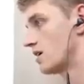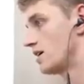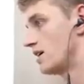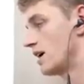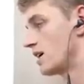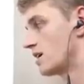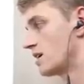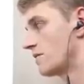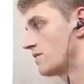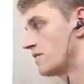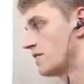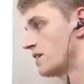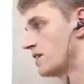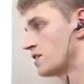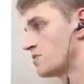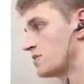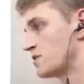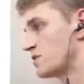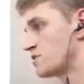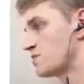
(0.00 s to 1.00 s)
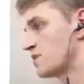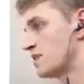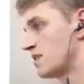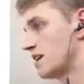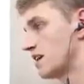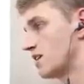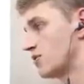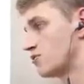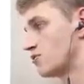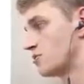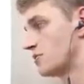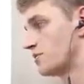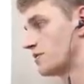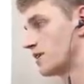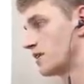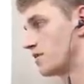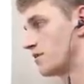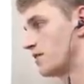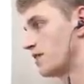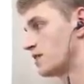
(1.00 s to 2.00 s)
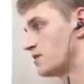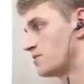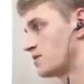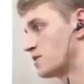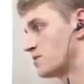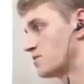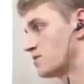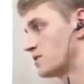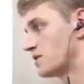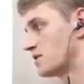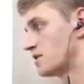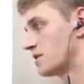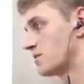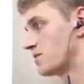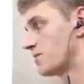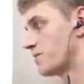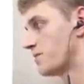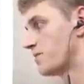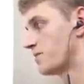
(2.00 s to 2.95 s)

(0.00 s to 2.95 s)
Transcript: Yeah, I think he's been sprinting though, to be fair. I think he's been sprinting.